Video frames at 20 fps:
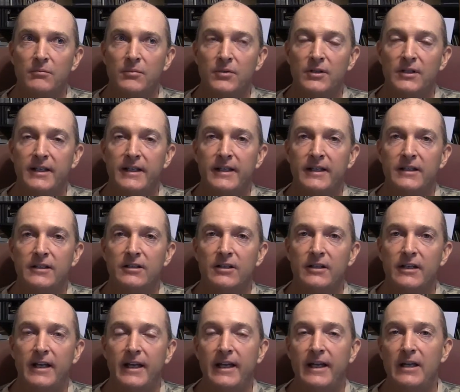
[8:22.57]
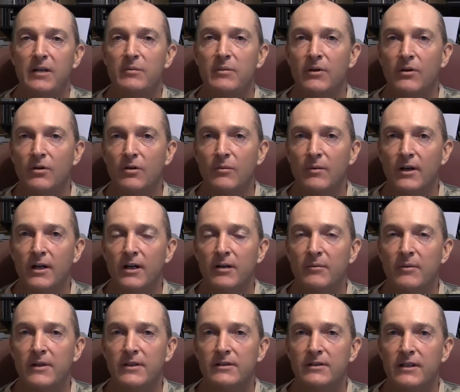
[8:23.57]
playing on a hay bale behind
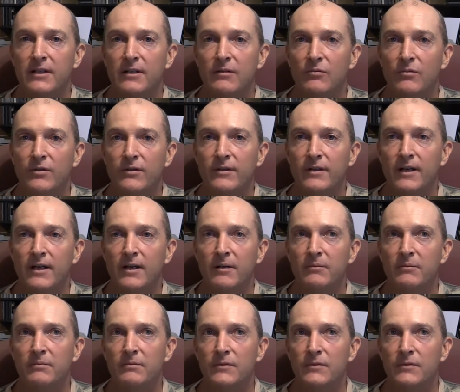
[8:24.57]
my stand one time